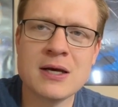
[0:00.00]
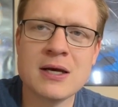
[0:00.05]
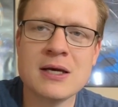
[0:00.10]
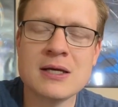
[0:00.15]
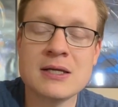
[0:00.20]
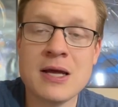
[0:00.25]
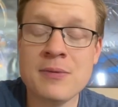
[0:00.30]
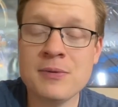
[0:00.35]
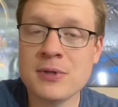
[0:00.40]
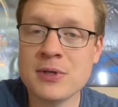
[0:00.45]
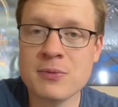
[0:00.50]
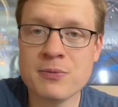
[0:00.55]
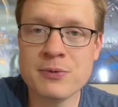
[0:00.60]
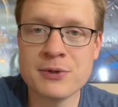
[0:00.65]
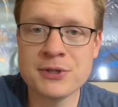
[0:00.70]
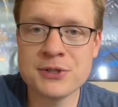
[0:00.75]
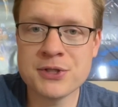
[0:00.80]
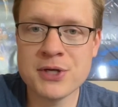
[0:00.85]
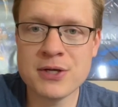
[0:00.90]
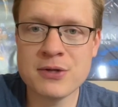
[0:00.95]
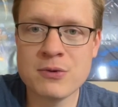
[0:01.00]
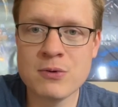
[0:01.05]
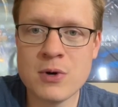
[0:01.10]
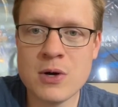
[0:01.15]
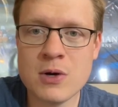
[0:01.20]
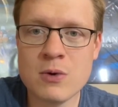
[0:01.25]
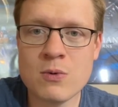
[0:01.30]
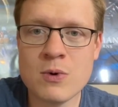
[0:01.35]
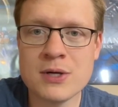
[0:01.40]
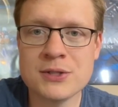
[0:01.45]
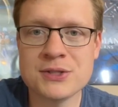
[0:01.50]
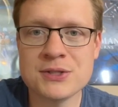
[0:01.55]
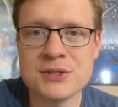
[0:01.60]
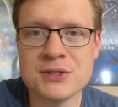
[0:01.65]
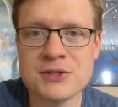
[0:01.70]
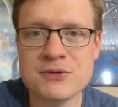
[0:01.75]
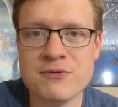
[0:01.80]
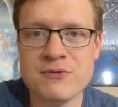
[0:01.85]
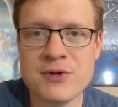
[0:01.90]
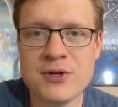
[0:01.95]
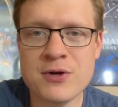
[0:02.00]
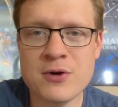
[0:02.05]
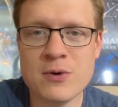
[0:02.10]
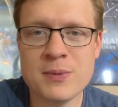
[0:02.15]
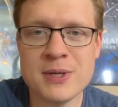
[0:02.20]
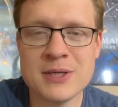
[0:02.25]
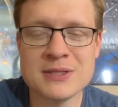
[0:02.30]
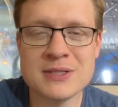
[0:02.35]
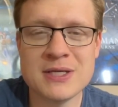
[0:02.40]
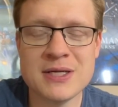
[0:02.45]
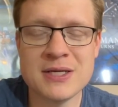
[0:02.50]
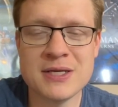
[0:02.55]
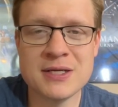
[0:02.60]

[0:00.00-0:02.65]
I definitely appreciate you all watching this video because it